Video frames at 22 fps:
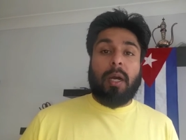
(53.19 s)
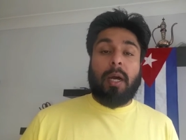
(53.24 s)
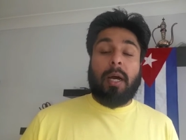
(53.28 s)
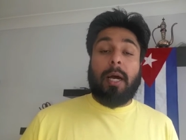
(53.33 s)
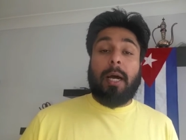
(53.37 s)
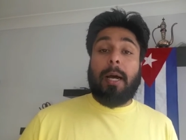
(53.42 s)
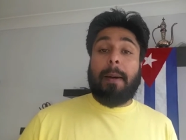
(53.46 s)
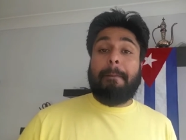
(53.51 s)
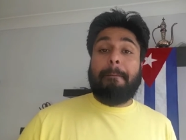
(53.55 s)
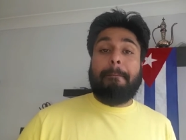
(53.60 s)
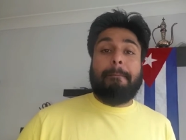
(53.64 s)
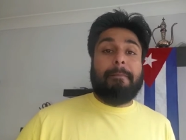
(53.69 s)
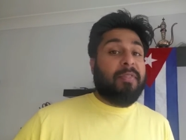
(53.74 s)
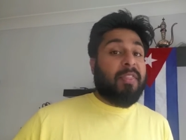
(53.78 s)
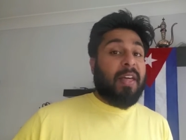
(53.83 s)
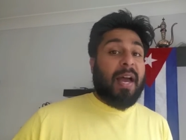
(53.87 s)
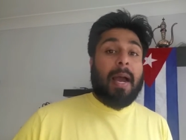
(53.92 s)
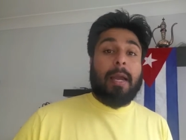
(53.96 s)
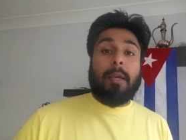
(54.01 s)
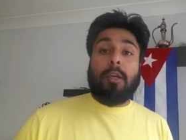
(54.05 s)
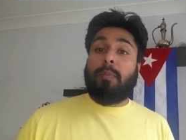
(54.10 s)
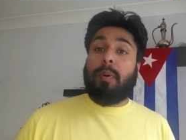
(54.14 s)
Um,
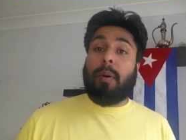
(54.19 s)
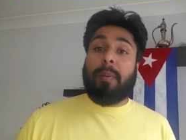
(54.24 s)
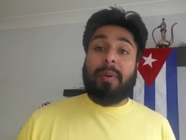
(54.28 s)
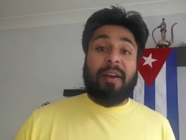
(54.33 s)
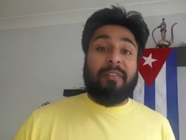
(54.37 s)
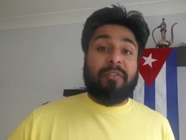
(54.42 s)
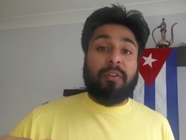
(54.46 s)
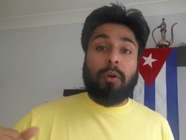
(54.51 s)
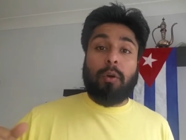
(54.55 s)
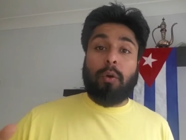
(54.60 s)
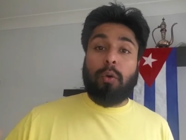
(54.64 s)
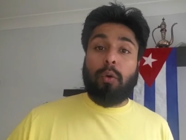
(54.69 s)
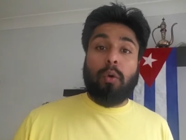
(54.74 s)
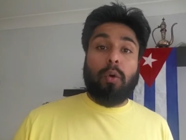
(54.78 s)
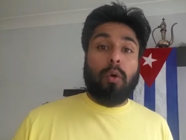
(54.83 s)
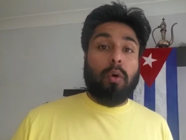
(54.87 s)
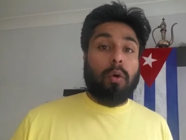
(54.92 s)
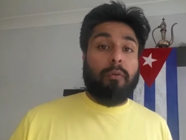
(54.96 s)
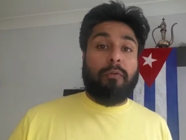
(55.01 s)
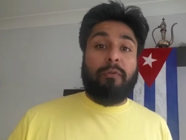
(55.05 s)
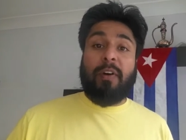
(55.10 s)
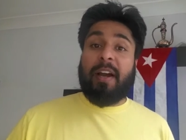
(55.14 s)
that you probably have to
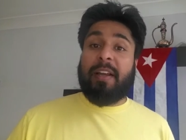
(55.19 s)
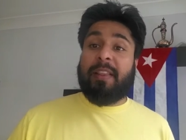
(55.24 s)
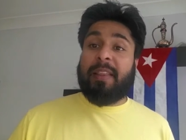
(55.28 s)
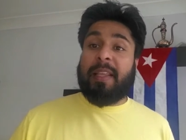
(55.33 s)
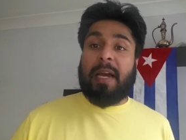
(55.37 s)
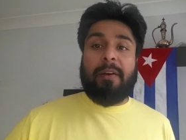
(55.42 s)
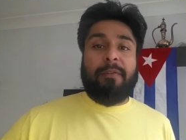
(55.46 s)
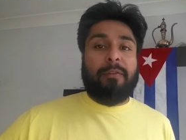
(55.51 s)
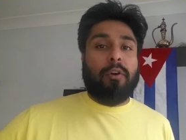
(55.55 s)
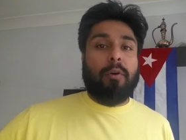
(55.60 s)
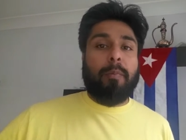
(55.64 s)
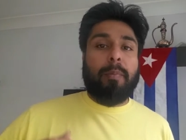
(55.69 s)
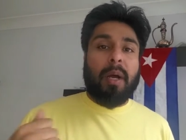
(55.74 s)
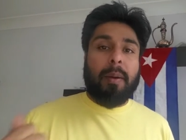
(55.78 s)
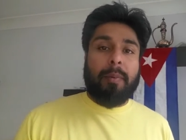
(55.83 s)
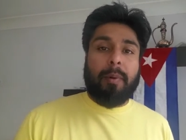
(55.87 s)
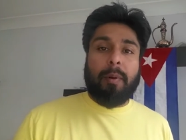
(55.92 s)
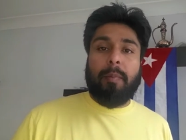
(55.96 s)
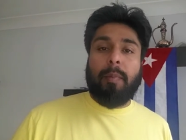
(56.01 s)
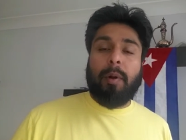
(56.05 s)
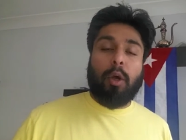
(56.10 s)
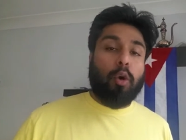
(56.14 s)
Google or find out. If you're a
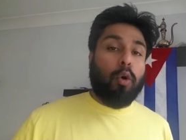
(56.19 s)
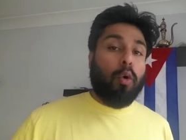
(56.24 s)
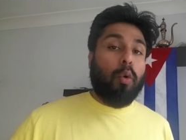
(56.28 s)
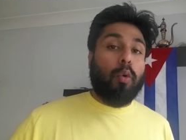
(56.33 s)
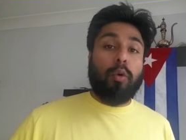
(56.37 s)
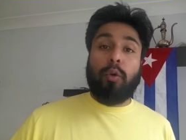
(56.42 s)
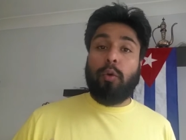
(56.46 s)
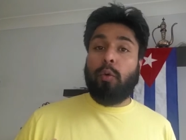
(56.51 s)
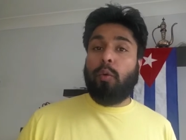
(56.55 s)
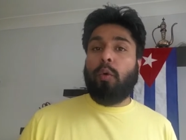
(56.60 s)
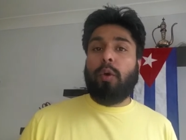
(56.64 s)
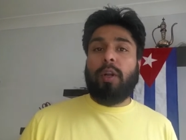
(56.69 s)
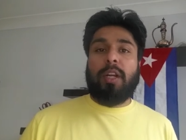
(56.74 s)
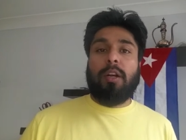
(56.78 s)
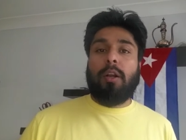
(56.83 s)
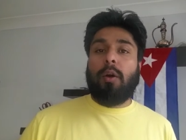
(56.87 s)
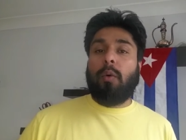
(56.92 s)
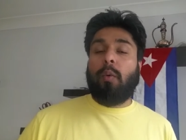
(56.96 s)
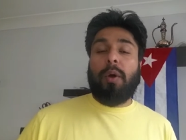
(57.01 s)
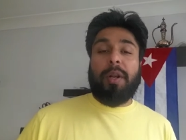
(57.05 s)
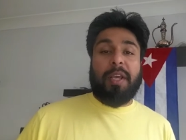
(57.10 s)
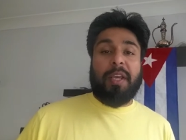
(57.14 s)
Birmingham local, you already
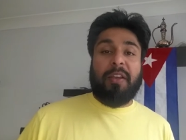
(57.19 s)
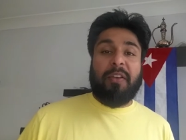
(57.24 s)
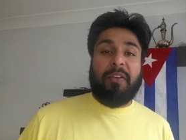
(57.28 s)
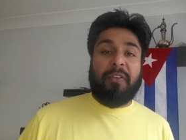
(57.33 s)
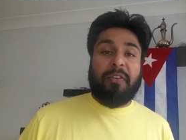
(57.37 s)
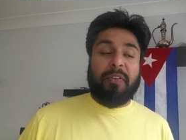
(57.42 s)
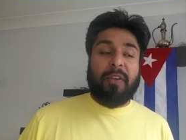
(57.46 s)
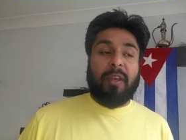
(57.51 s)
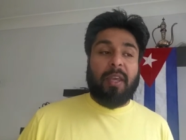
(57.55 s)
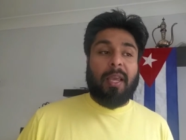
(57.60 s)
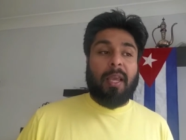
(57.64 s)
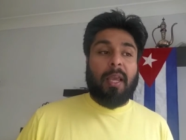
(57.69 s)
know what it is.